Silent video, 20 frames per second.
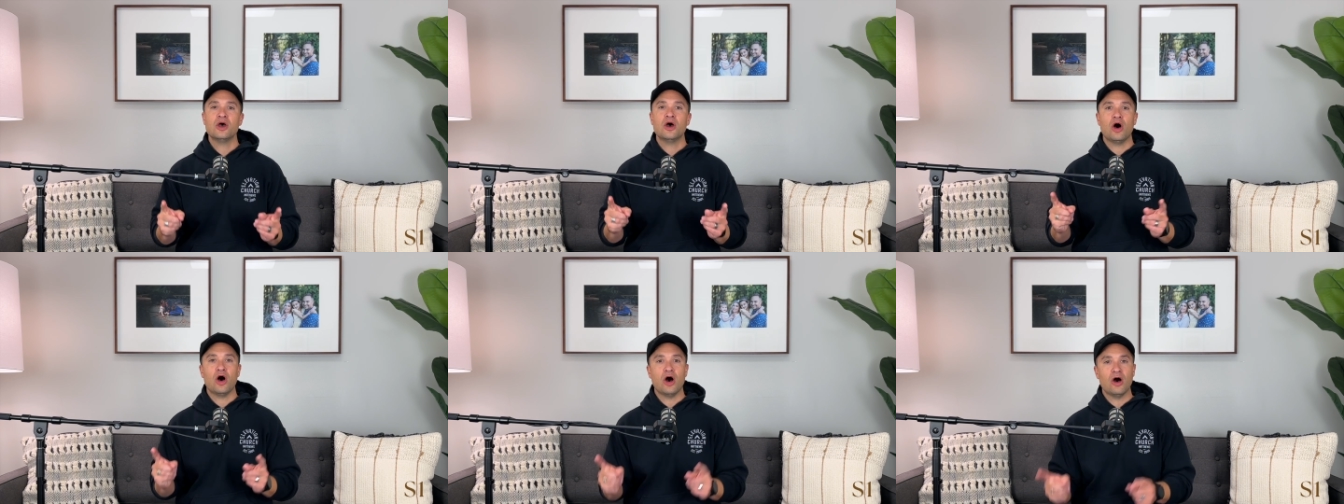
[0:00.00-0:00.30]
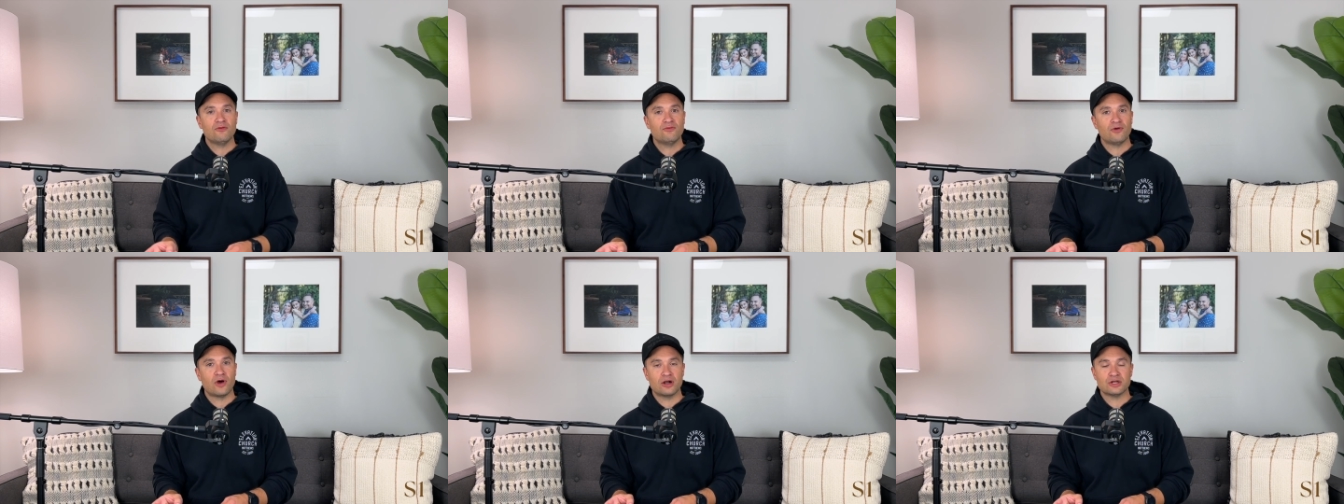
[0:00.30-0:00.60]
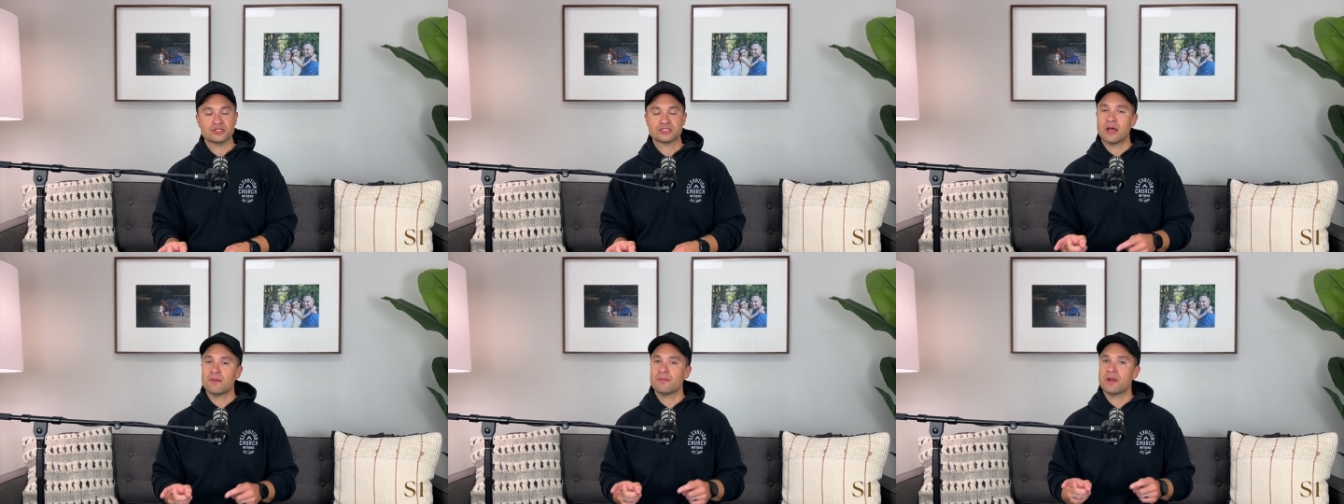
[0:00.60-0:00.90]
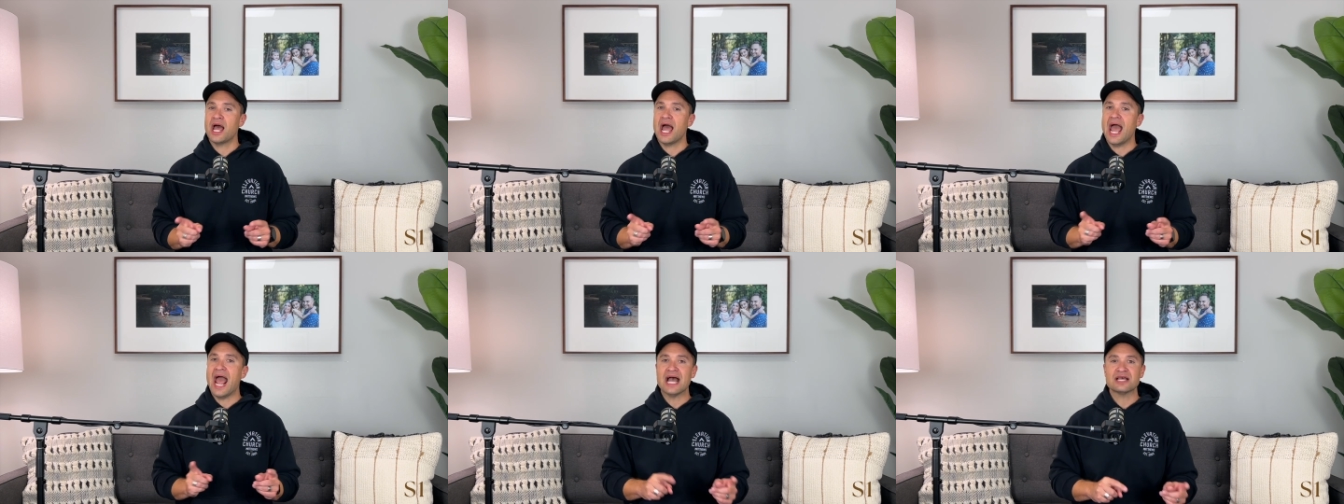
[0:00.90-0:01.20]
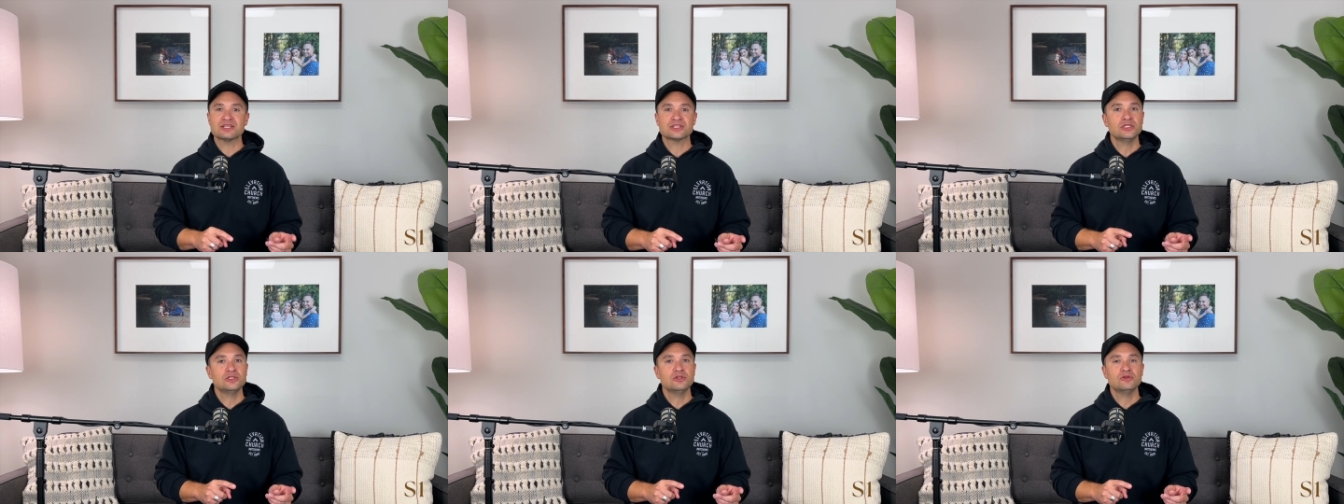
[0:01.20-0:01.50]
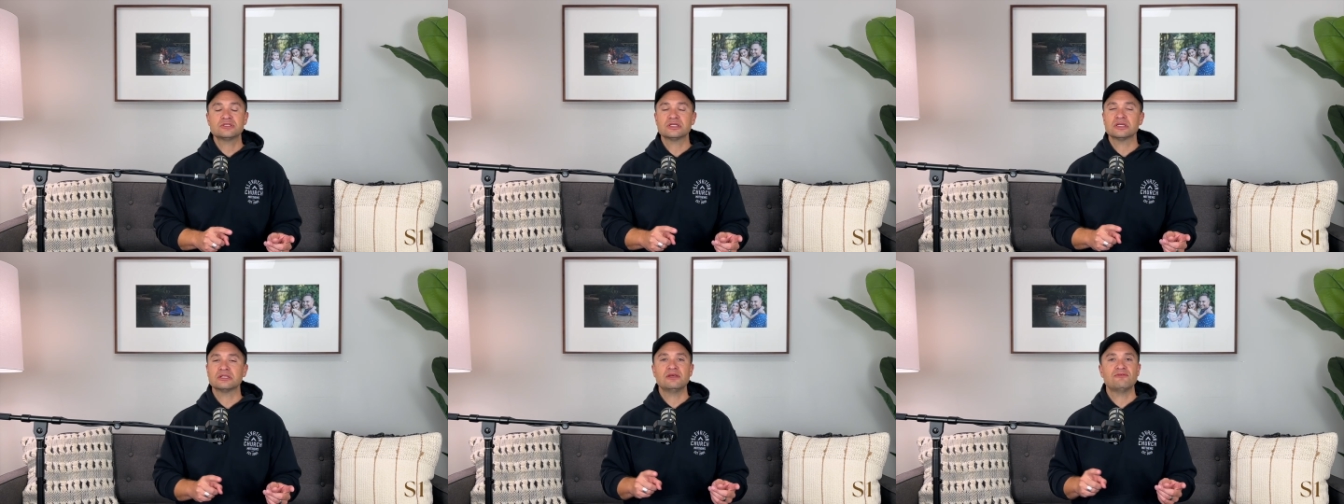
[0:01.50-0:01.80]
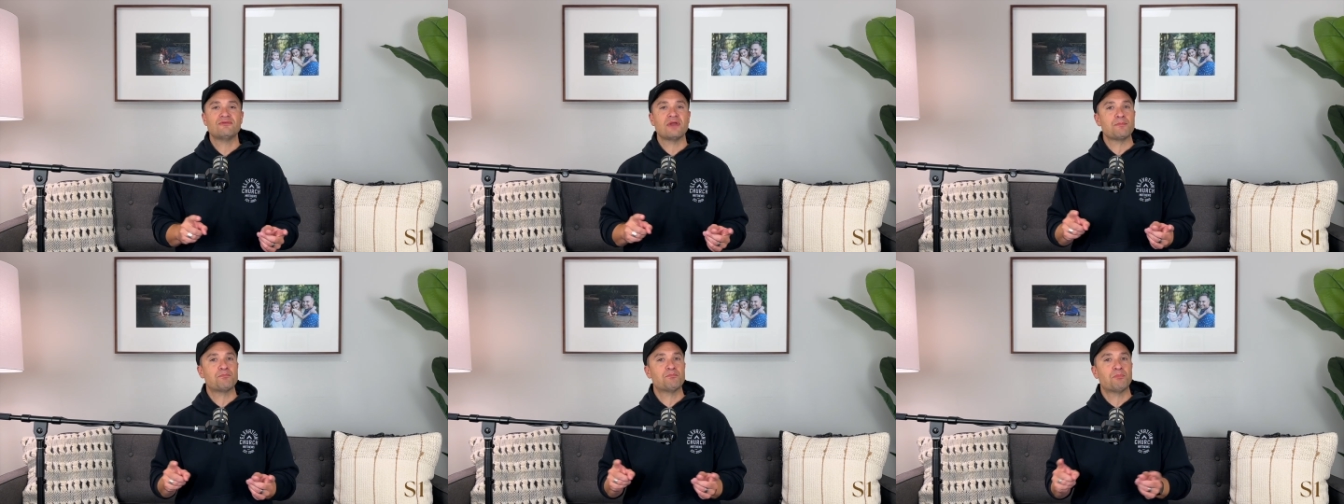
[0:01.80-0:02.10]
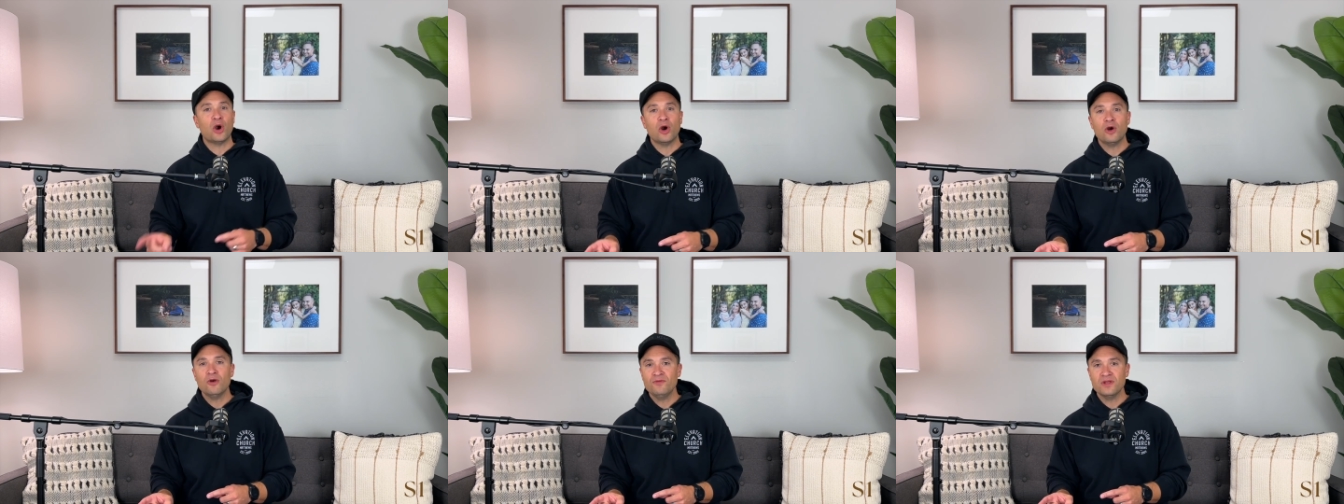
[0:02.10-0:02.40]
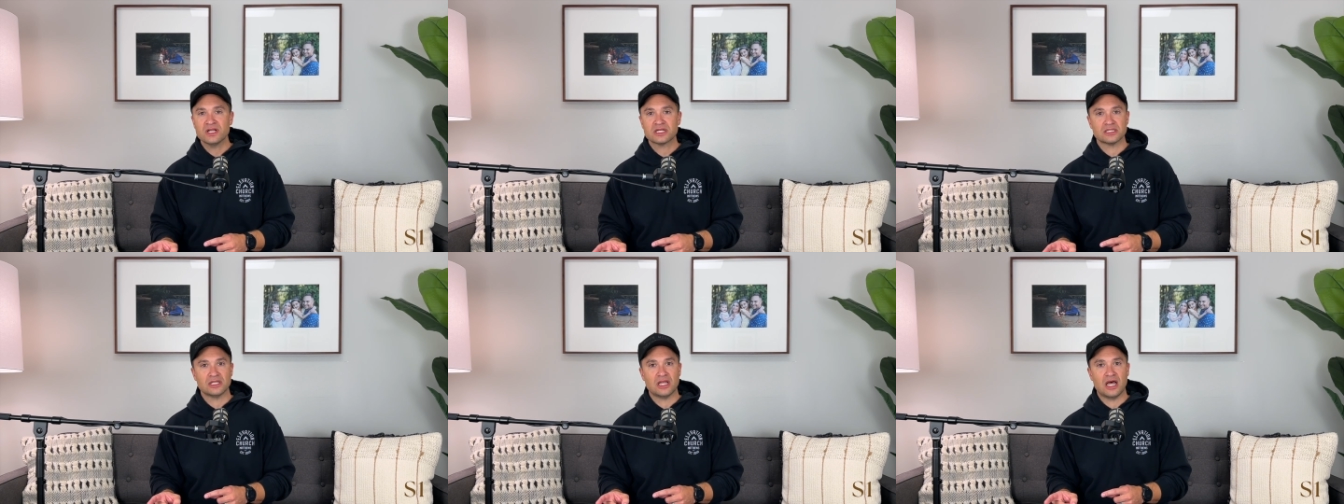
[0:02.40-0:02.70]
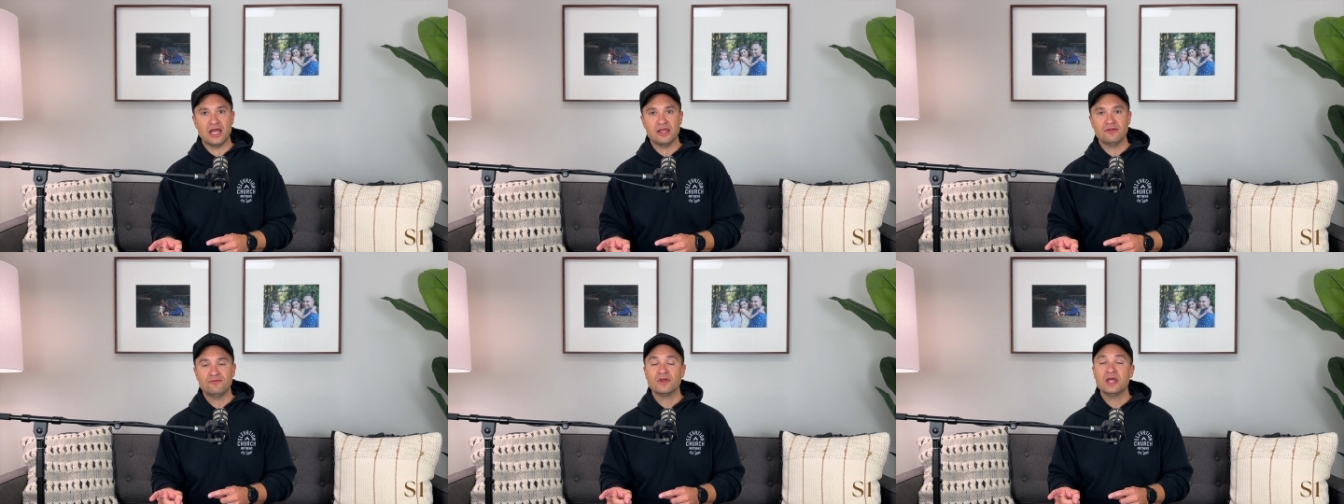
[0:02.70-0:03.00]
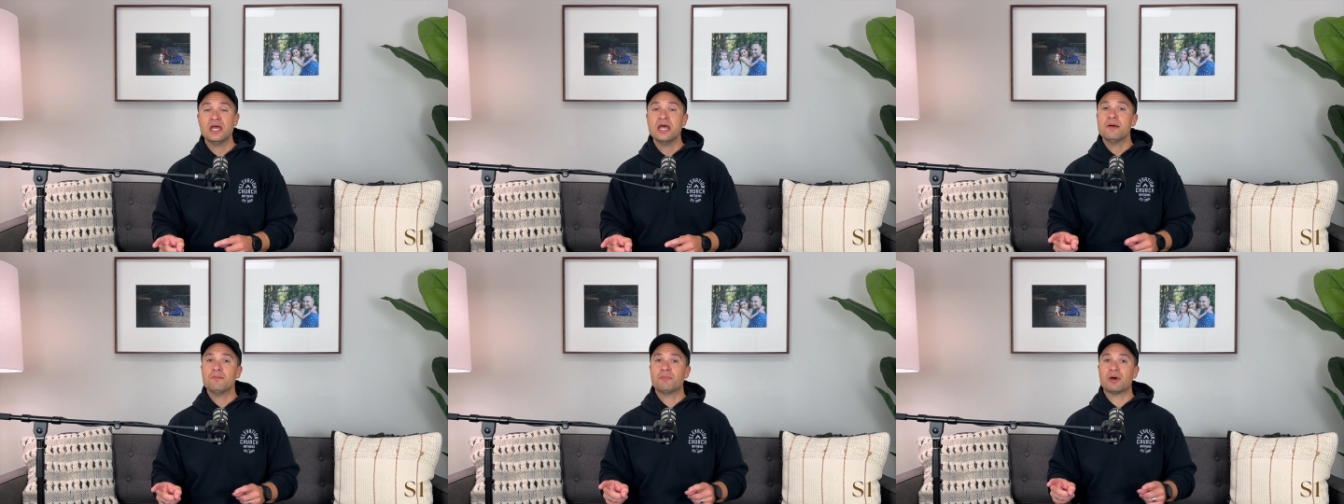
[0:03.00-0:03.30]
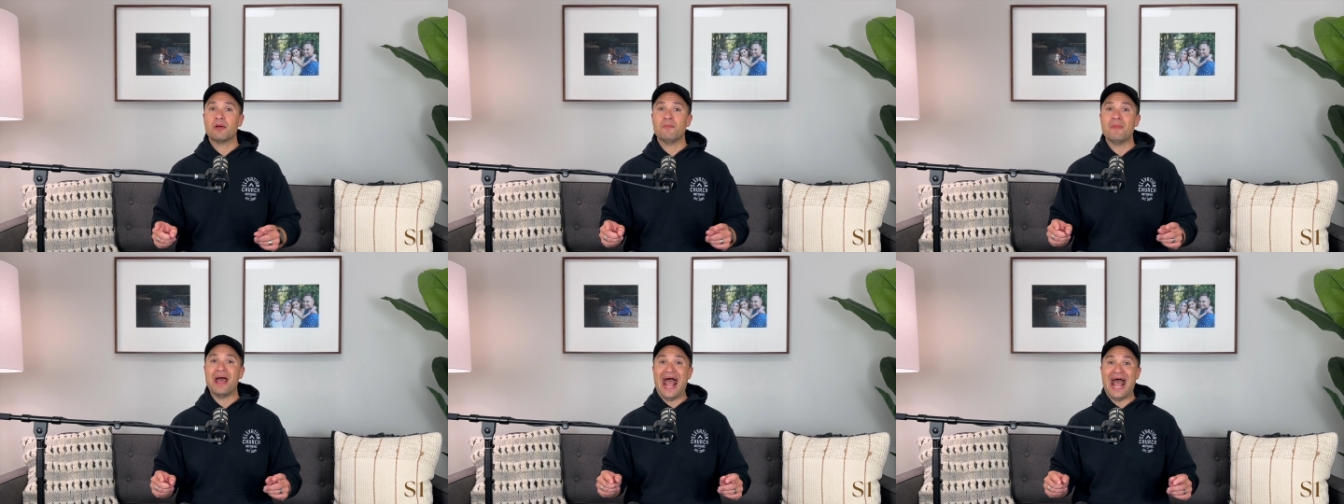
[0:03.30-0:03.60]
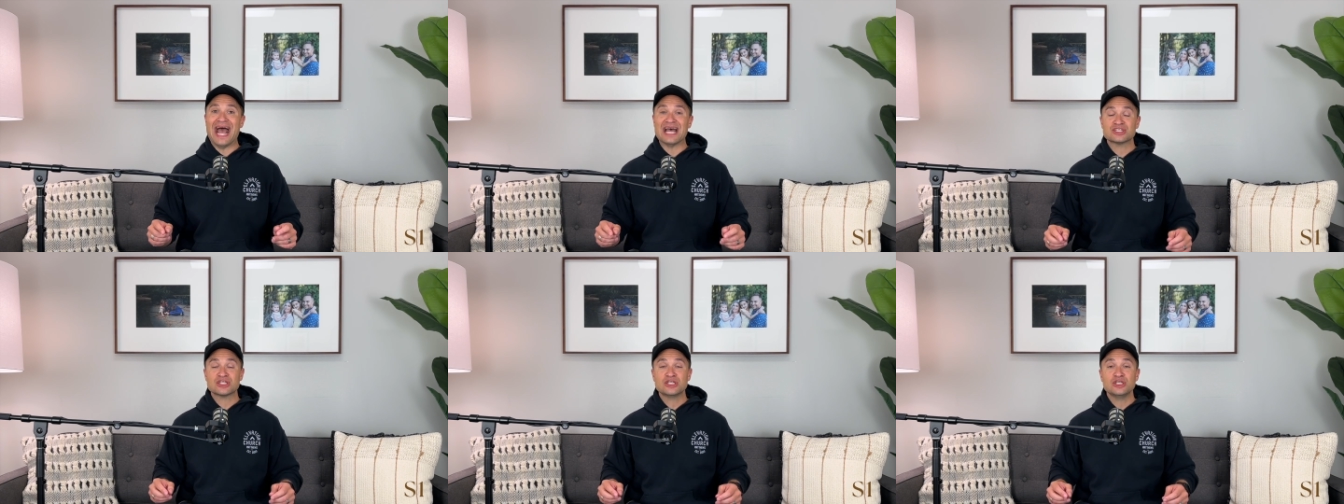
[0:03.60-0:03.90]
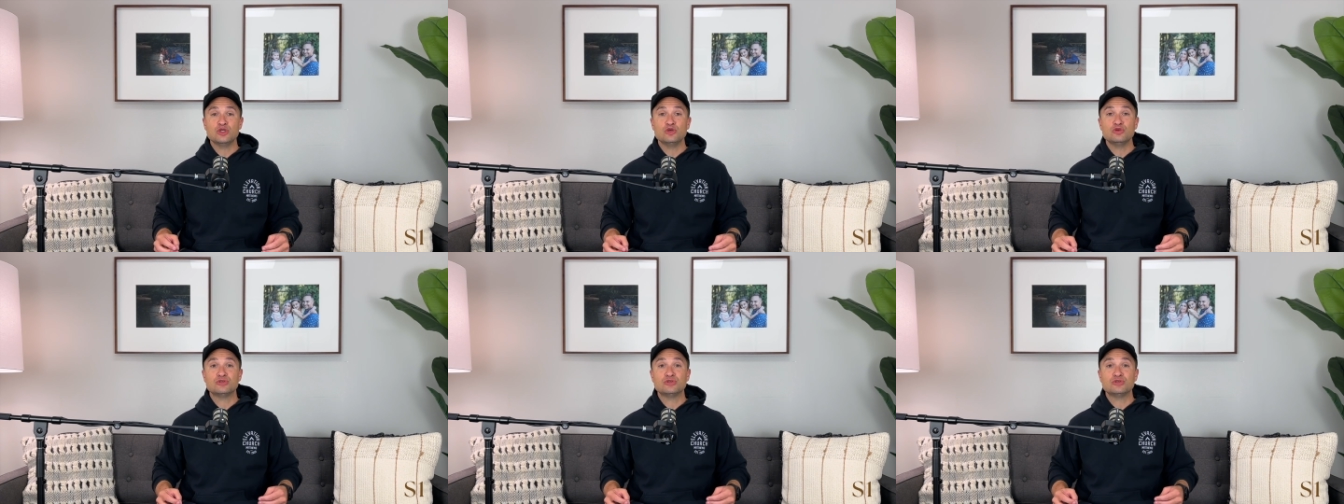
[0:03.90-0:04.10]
of ours. I'm not asking you to live a perfect life, but I'm asking you